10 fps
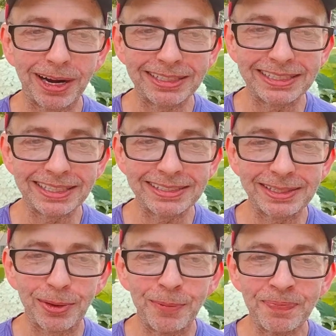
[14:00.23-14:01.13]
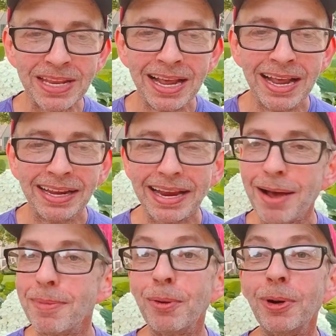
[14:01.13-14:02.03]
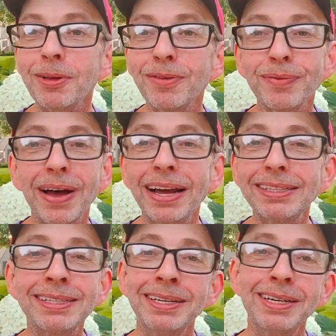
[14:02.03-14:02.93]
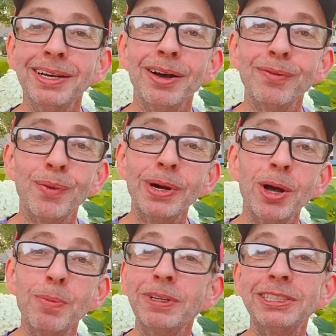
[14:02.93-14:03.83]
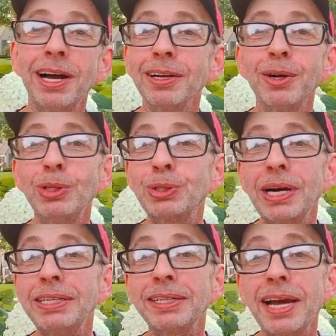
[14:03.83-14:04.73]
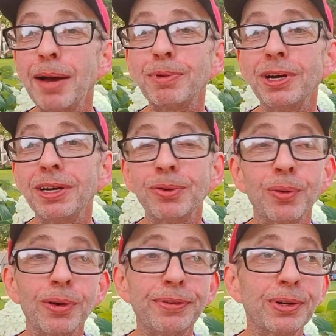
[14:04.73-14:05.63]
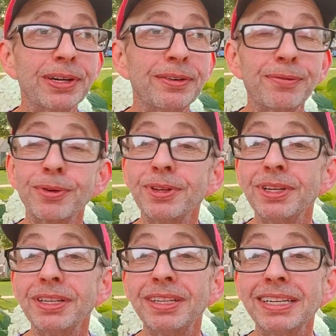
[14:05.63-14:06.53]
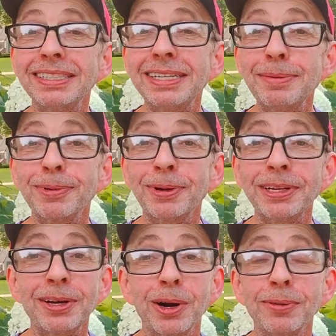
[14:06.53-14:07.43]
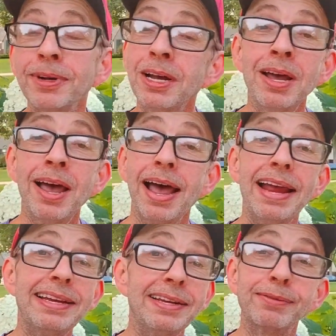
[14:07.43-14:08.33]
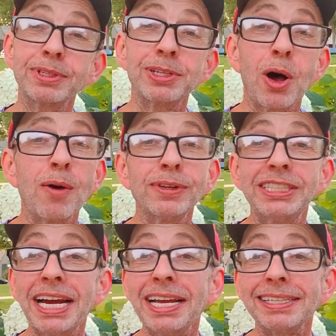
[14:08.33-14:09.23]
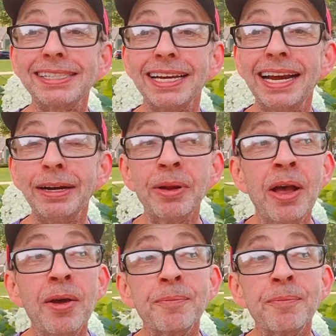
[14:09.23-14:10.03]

process. So yeah, my word of advice: avoid OpenShot. Go straight to CapCut, or if you're in for the steep learning curve, hey, give Resolve a chance. And